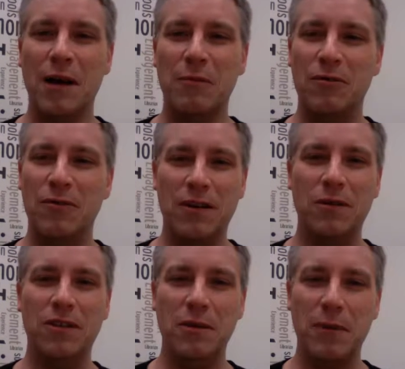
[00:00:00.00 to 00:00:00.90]
I'm a
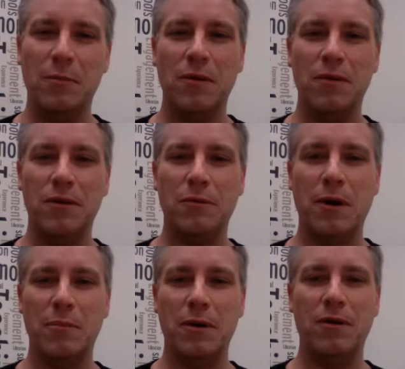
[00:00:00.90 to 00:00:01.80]
faculty member of the
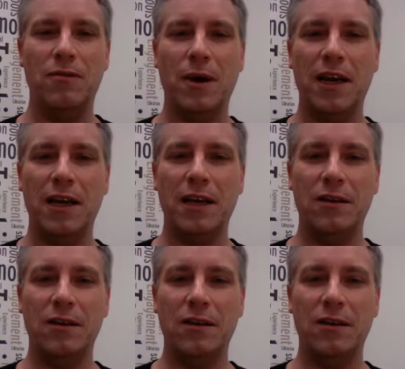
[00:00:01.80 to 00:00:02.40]
Department of Writing